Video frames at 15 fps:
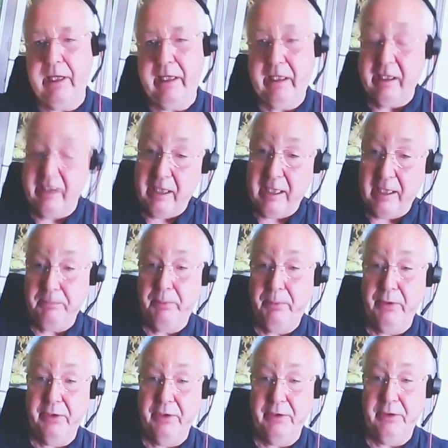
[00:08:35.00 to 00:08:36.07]
It can
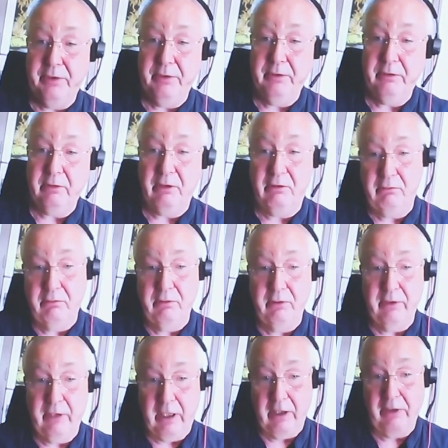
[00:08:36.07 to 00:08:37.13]
happen
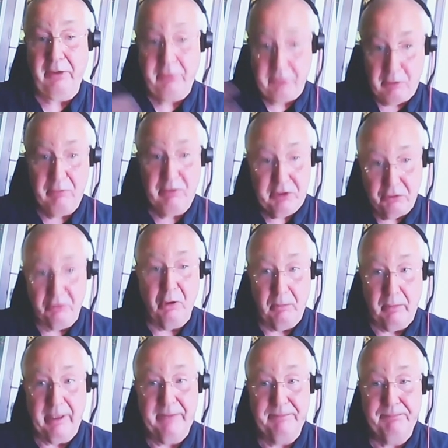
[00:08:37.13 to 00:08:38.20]
through a
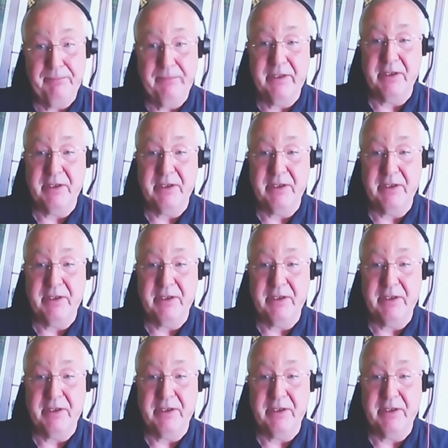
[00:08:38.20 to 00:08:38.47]
trauma.